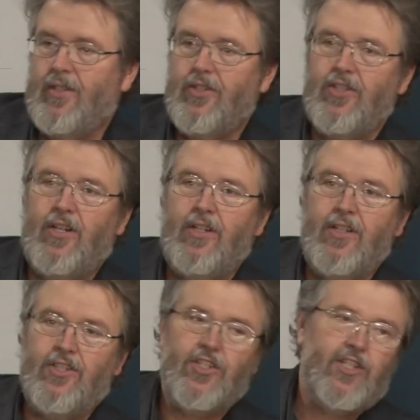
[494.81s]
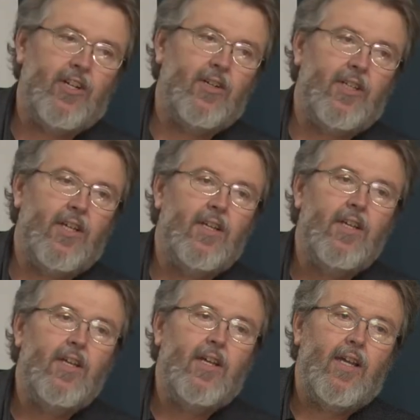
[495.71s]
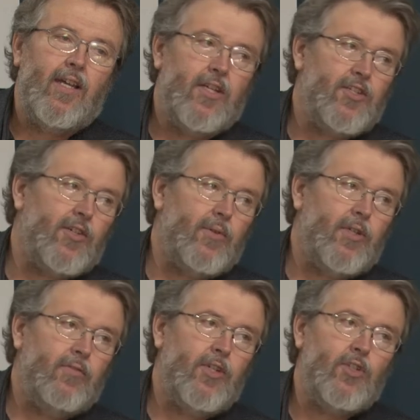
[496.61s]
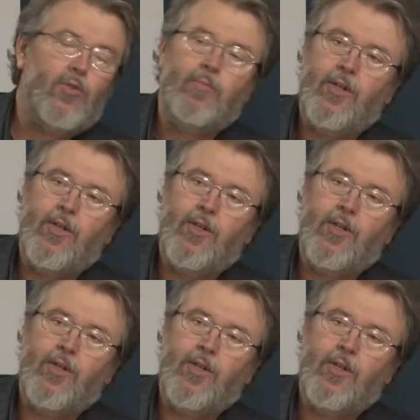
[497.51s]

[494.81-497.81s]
is not necessarily as their individual